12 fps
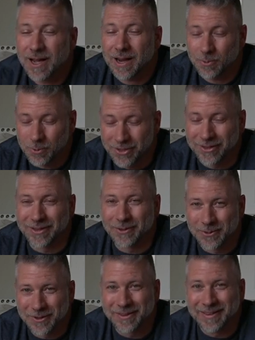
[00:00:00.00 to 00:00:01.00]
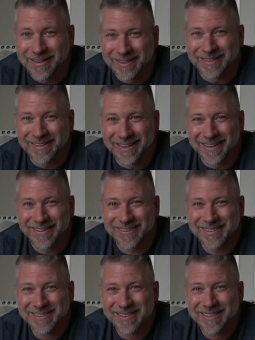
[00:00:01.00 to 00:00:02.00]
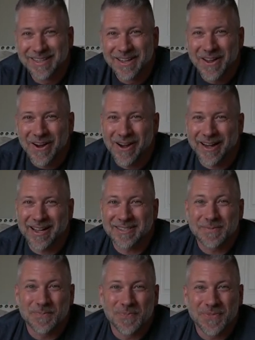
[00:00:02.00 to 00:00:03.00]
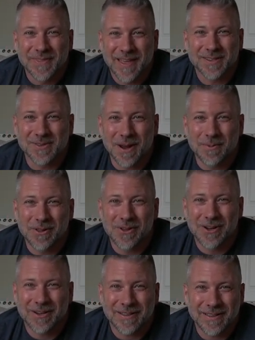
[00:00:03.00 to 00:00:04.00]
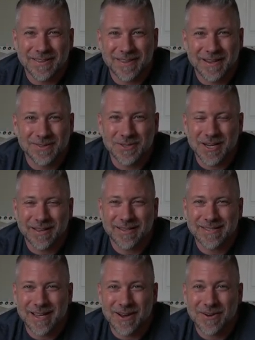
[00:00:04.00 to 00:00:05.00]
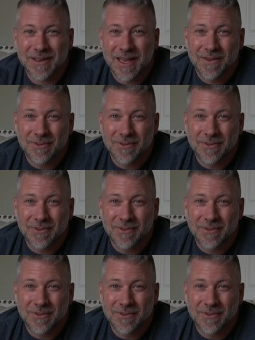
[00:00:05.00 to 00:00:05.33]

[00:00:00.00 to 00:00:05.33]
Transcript: I really, really need to get out. All right, guys, thanks for coming along. Thanks for checking this out.